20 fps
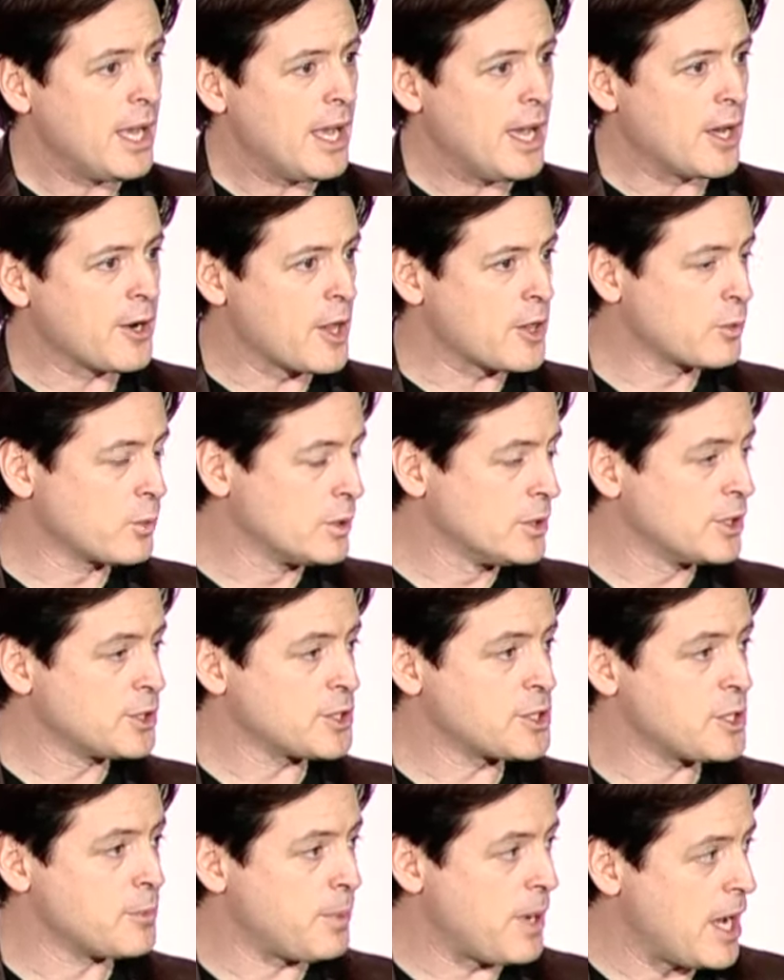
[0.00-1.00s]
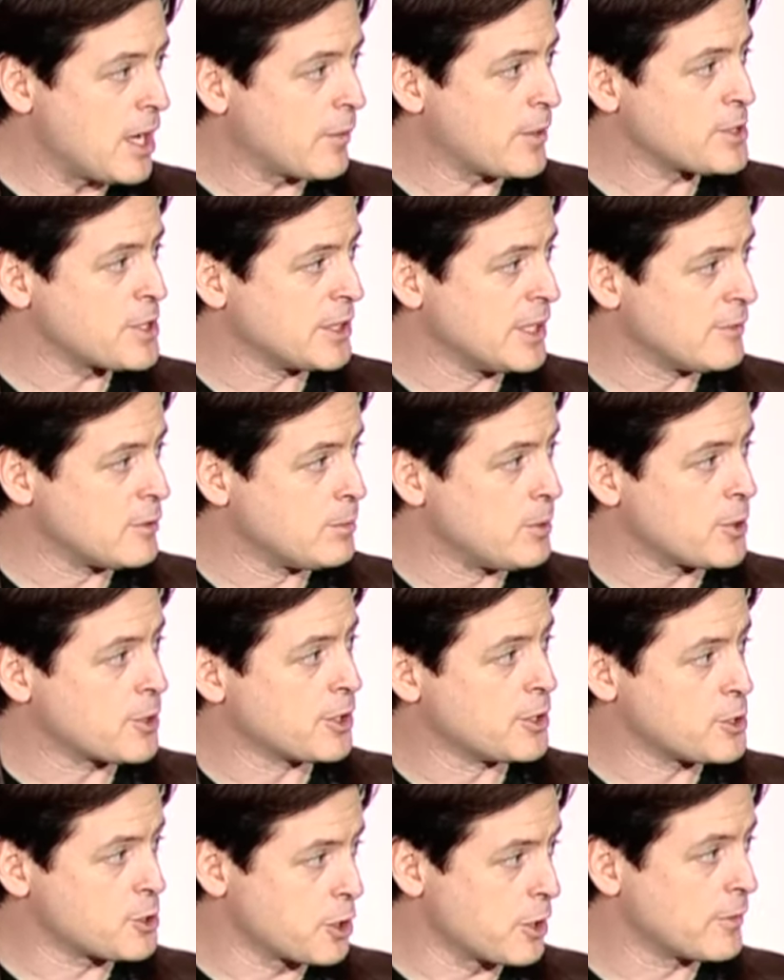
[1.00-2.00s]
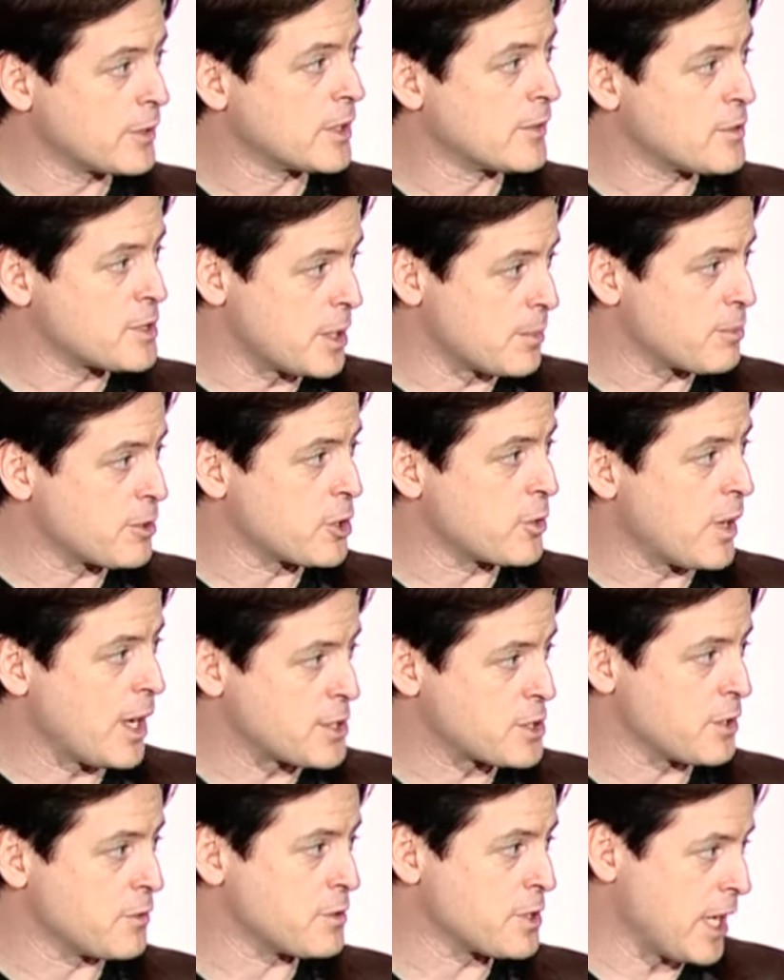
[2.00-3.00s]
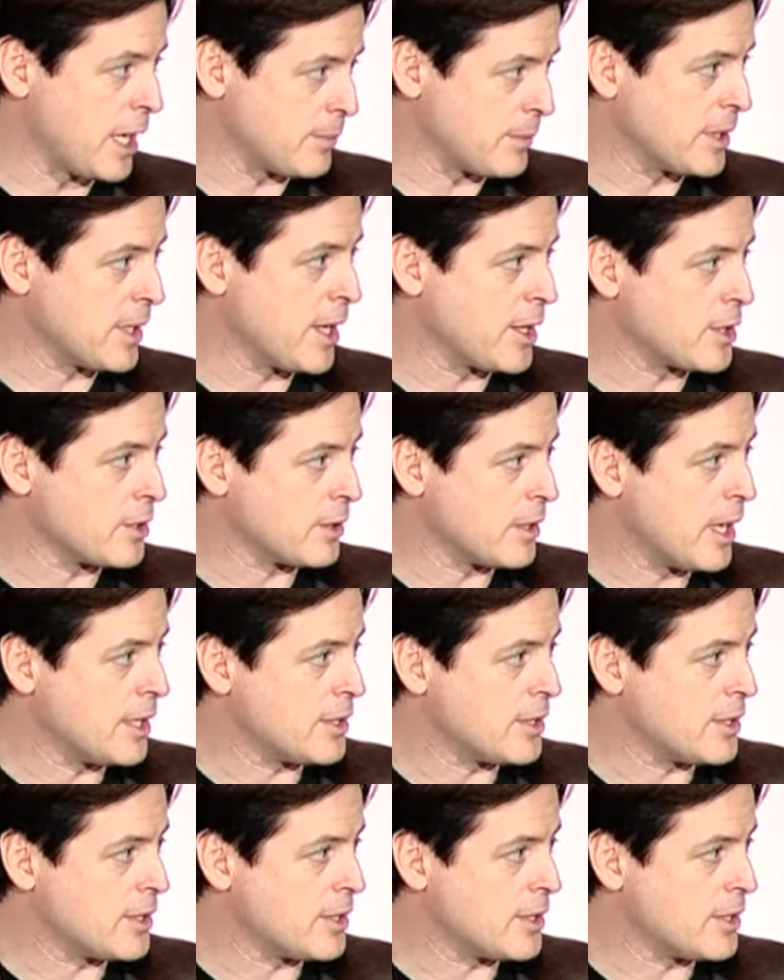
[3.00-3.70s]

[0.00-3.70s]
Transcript: And on the religious hypocrisy level, both conservatives and progressives came together.